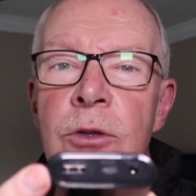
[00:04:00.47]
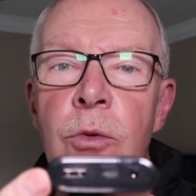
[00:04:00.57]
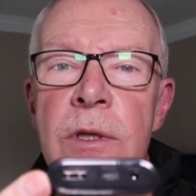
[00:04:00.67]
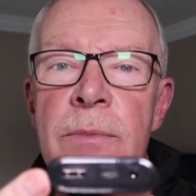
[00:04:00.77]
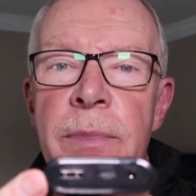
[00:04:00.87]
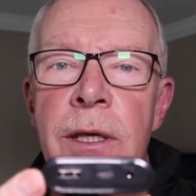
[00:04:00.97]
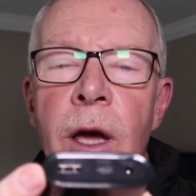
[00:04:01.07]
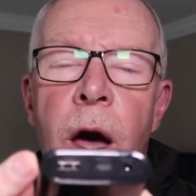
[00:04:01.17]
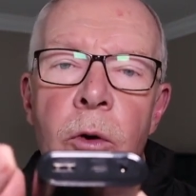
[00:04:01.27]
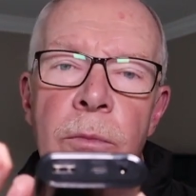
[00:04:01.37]
a
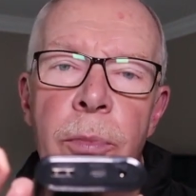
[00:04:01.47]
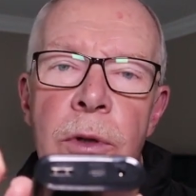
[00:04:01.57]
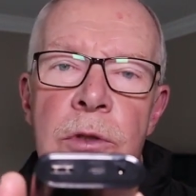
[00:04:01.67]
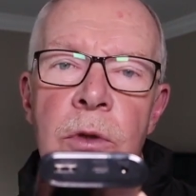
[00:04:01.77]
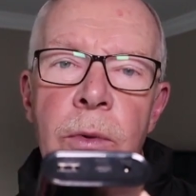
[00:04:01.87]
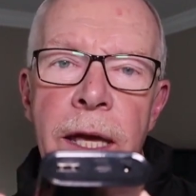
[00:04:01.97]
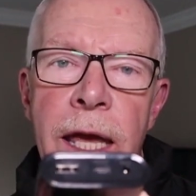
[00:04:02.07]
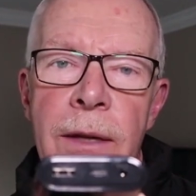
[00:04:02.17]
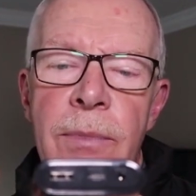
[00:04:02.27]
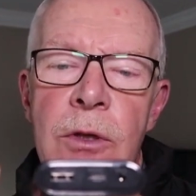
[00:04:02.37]
USB output, so it
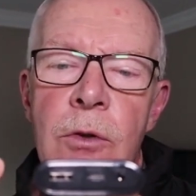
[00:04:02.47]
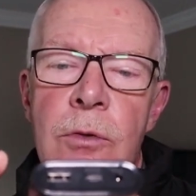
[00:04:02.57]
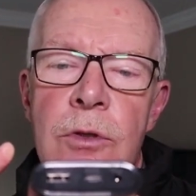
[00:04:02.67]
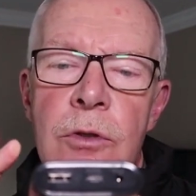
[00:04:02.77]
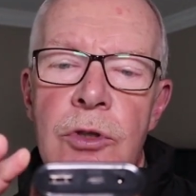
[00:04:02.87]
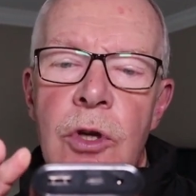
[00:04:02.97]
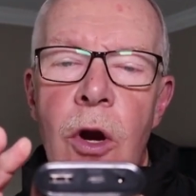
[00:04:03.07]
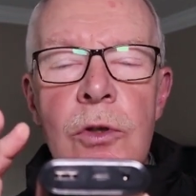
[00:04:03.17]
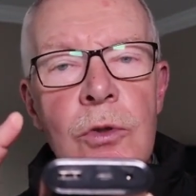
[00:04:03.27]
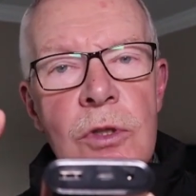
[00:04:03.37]
can be used to
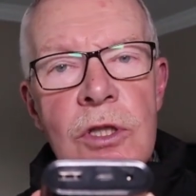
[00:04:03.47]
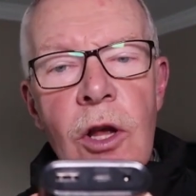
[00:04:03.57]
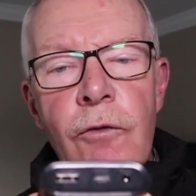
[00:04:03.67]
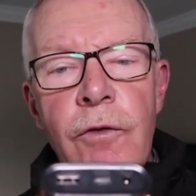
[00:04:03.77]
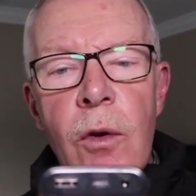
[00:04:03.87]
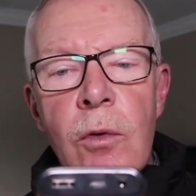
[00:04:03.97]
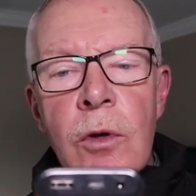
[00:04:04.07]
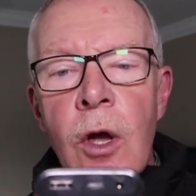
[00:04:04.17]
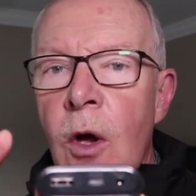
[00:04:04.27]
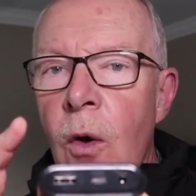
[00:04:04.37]
charge your cell
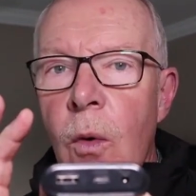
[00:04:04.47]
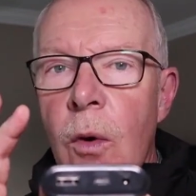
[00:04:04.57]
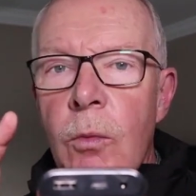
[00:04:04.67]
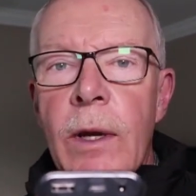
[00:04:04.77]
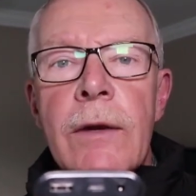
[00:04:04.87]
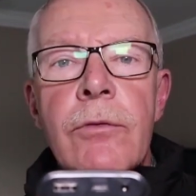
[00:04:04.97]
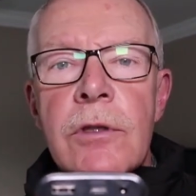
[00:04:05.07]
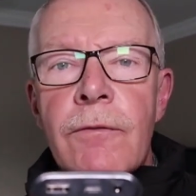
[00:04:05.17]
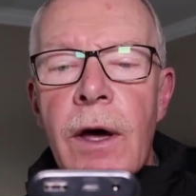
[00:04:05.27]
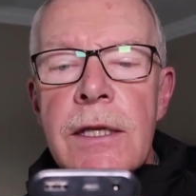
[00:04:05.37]
phone or whatever
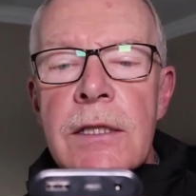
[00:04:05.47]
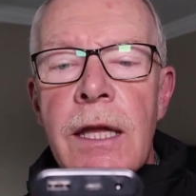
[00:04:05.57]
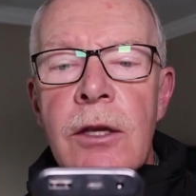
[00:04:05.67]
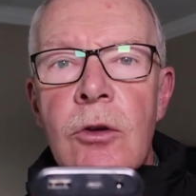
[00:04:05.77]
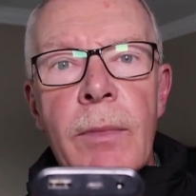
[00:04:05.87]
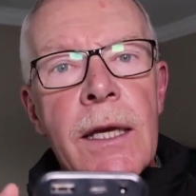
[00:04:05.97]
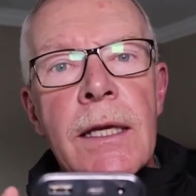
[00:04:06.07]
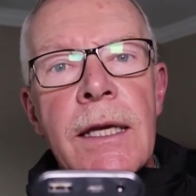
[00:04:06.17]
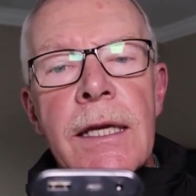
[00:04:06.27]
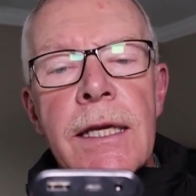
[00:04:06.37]
device that you
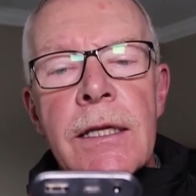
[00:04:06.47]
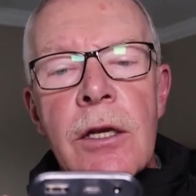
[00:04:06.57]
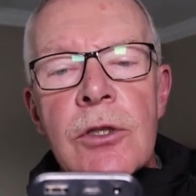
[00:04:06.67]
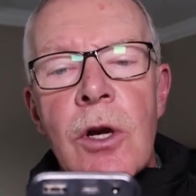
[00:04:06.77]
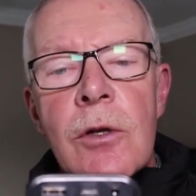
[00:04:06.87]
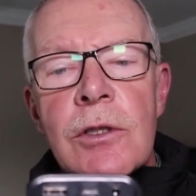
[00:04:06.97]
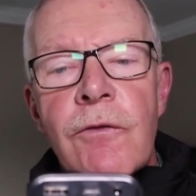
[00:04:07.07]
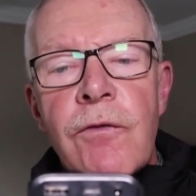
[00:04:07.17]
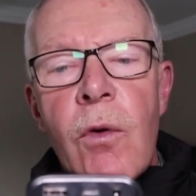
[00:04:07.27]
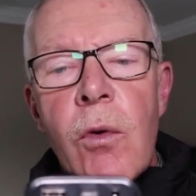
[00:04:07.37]
may need
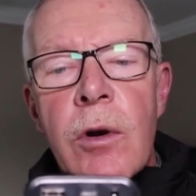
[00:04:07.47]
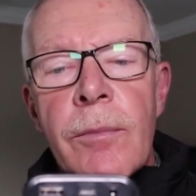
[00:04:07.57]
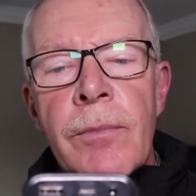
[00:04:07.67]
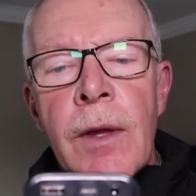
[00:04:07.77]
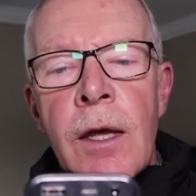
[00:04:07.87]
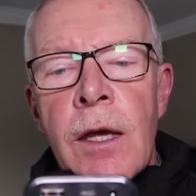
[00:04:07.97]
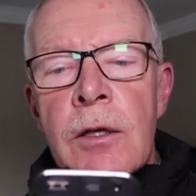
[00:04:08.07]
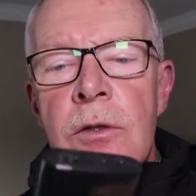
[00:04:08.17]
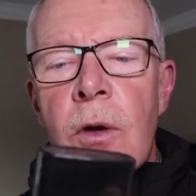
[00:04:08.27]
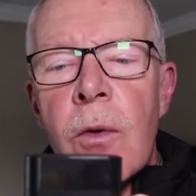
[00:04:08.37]
charging for.
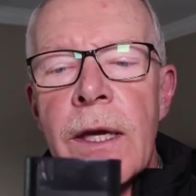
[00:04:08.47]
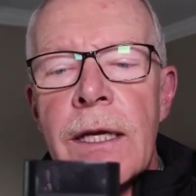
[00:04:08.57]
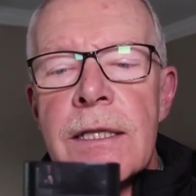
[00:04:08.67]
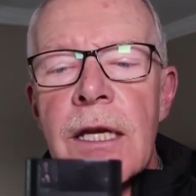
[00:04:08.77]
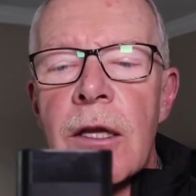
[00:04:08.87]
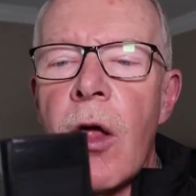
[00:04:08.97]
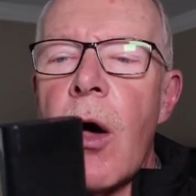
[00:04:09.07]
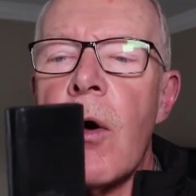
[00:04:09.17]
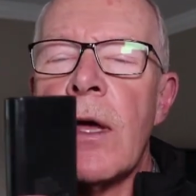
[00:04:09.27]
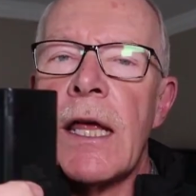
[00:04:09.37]
So it is a
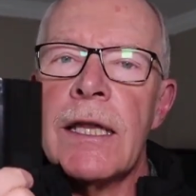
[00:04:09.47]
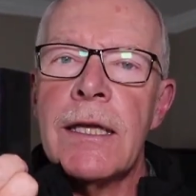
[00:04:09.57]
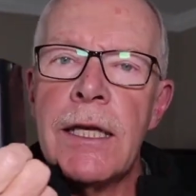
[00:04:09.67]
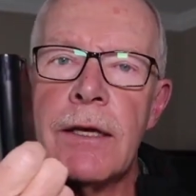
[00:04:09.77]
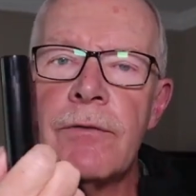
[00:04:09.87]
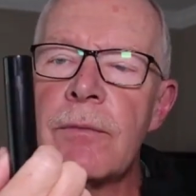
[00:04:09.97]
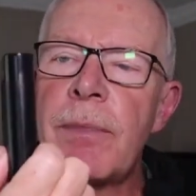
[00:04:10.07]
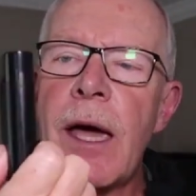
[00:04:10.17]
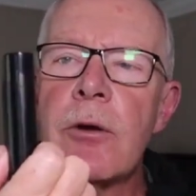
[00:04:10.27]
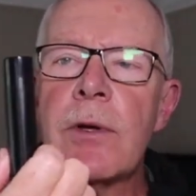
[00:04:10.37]

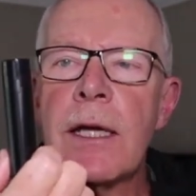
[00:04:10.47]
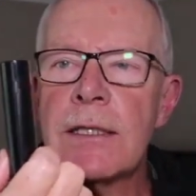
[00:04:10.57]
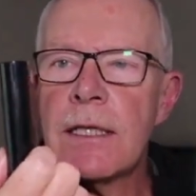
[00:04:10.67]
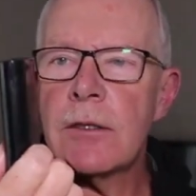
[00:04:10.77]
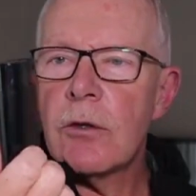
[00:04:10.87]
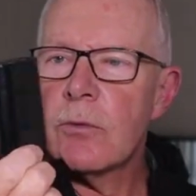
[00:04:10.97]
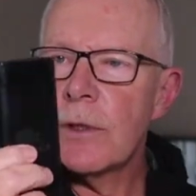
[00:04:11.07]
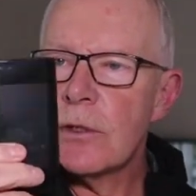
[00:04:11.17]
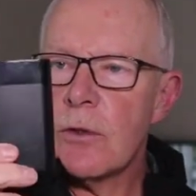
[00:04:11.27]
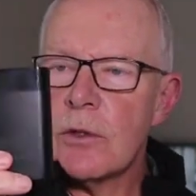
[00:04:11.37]
long-lived battery. I did a little
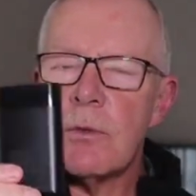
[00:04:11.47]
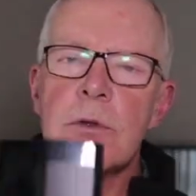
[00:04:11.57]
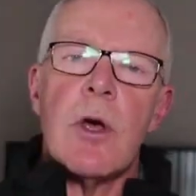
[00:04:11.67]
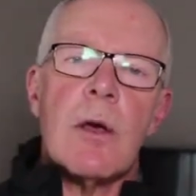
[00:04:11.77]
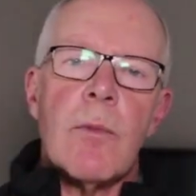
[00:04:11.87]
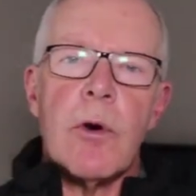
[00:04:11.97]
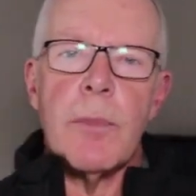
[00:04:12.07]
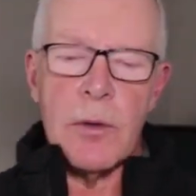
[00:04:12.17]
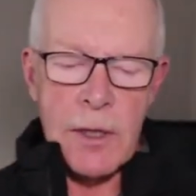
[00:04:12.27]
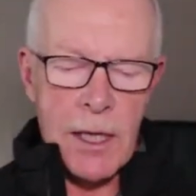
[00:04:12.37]
research. We'll talk more
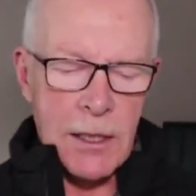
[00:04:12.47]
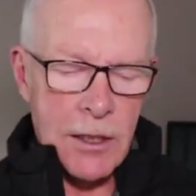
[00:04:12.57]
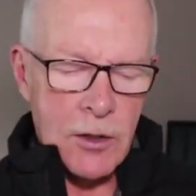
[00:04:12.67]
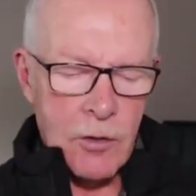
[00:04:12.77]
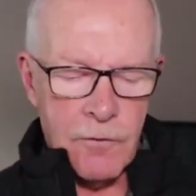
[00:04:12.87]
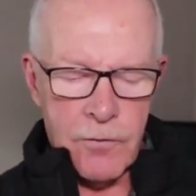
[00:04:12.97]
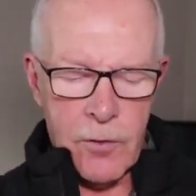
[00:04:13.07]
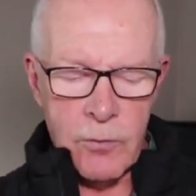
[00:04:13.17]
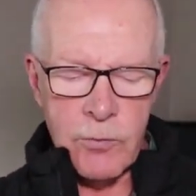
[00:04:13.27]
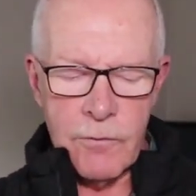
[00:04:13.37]
about that in the
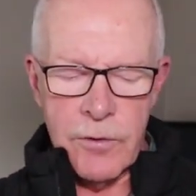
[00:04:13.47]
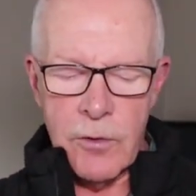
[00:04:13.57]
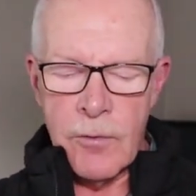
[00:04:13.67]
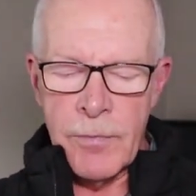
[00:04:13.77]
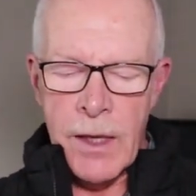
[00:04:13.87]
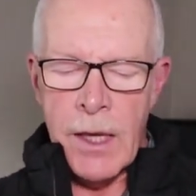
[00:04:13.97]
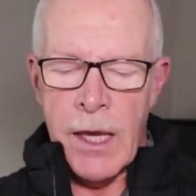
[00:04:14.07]
full review.